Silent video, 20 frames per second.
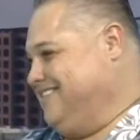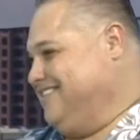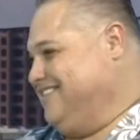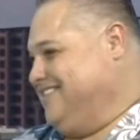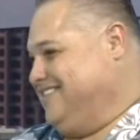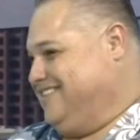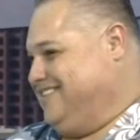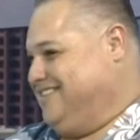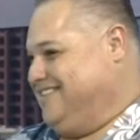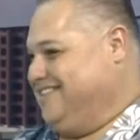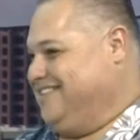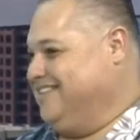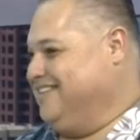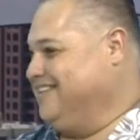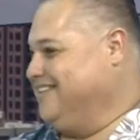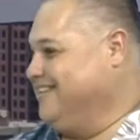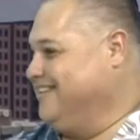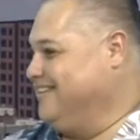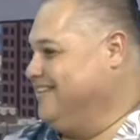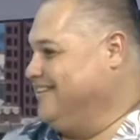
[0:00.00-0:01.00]

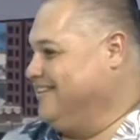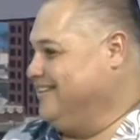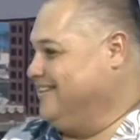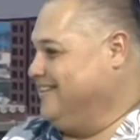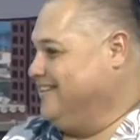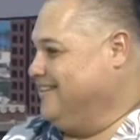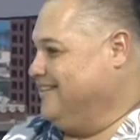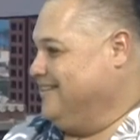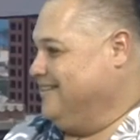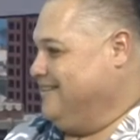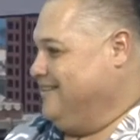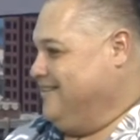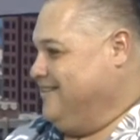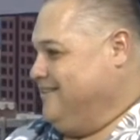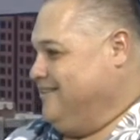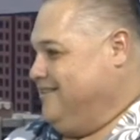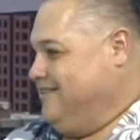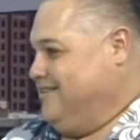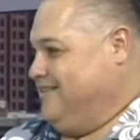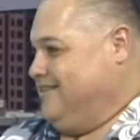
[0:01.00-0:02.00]

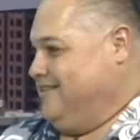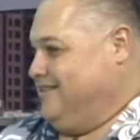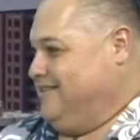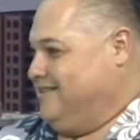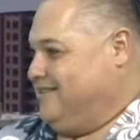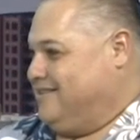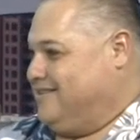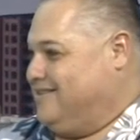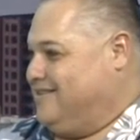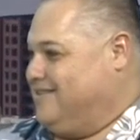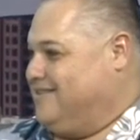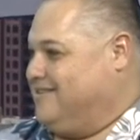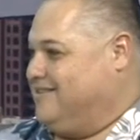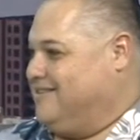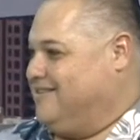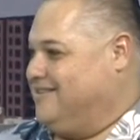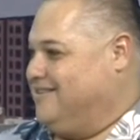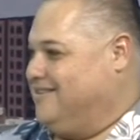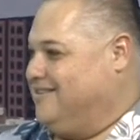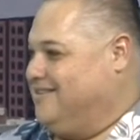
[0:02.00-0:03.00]

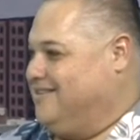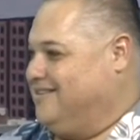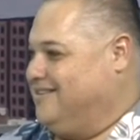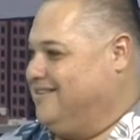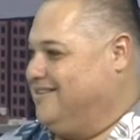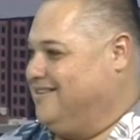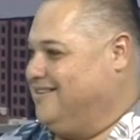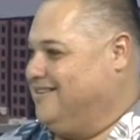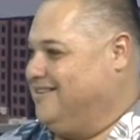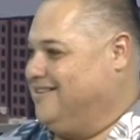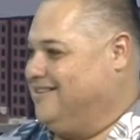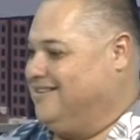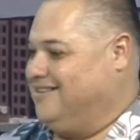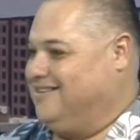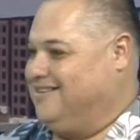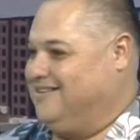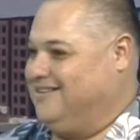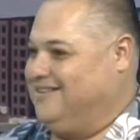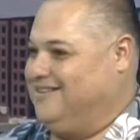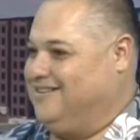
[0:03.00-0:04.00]

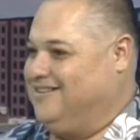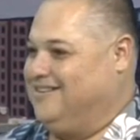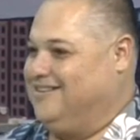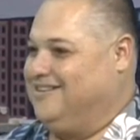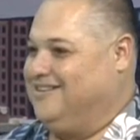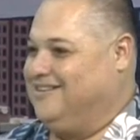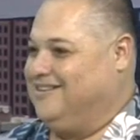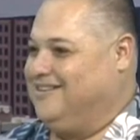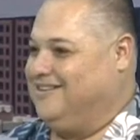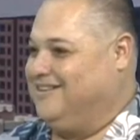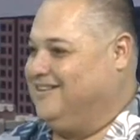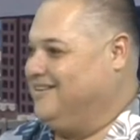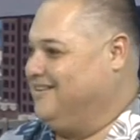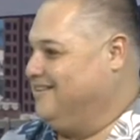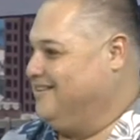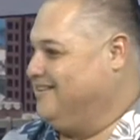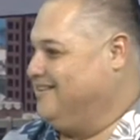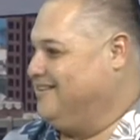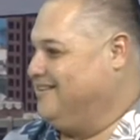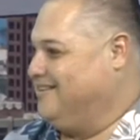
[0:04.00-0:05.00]

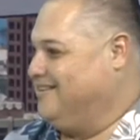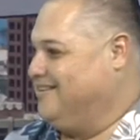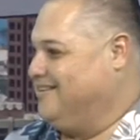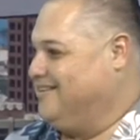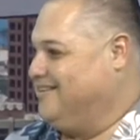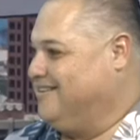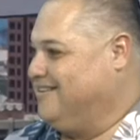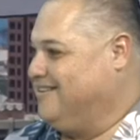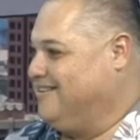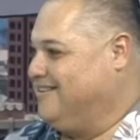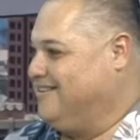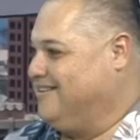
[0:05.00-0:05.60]
(silent)